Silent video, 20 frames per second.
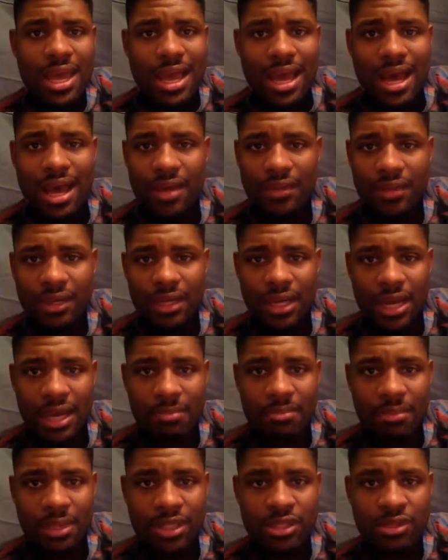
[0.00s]
how they're
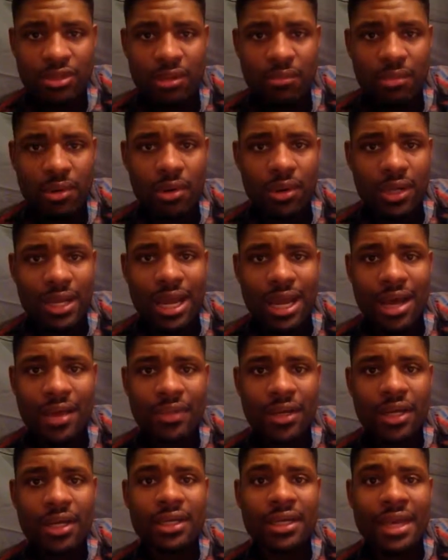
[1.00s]
not miserable and how
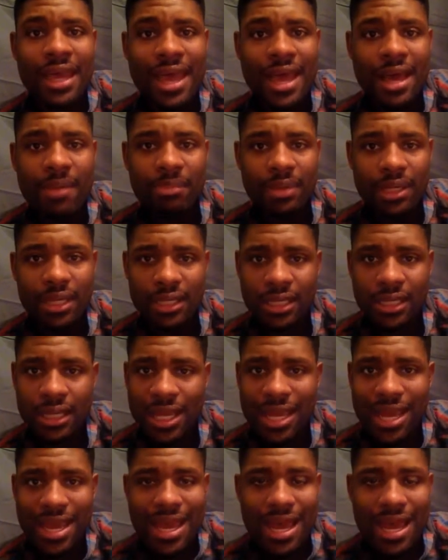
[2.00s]
they're unhappy and